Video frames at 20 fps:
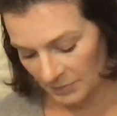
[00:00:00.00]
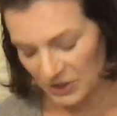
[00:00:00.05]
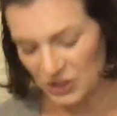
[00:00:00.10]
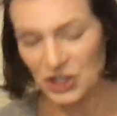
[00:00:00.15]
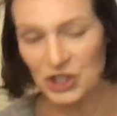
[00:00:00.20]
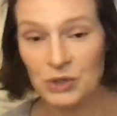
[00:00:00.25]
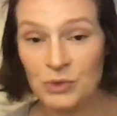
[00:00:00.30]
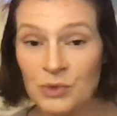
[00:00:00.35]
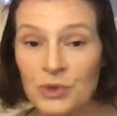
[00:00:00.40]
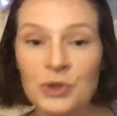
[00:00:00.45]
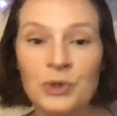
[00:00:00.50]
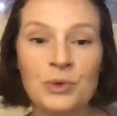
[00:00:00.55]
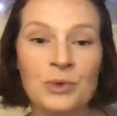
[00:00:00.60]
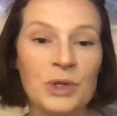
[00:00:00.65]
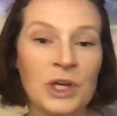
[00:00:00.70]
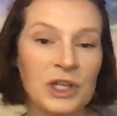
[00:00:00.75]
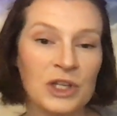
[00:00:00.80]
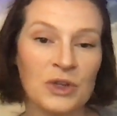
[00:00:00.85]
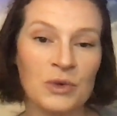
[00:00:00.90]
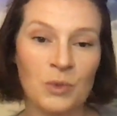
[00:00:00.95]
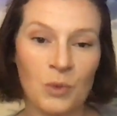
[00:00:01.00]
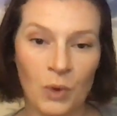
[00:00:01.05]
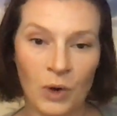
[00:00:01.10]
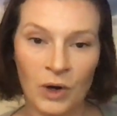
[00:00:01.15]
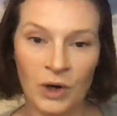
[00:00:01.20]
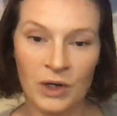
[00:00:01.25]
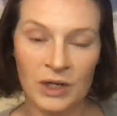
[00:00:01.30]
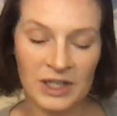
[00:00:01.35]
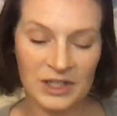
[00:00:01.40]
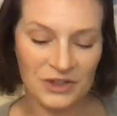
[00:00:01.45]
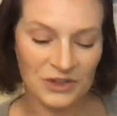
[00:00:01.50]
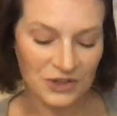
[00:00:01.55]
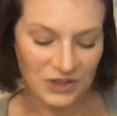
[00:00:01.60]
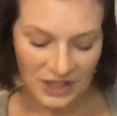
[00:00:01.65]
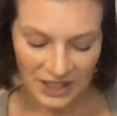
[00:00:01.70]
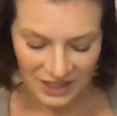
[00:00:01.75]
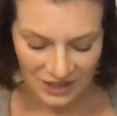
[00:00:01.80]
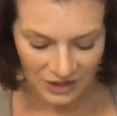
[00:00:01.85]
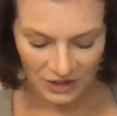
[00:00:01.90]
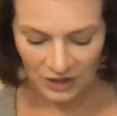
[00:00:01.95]
but you knew that you weren't and you're
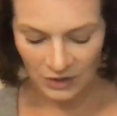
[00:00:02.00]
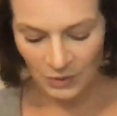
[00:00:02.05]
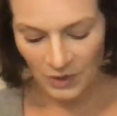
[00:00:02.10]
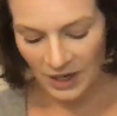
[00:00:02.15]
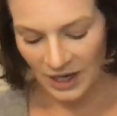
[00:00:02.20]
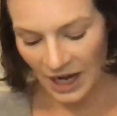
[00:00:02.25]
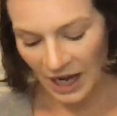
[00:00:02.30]
like you know what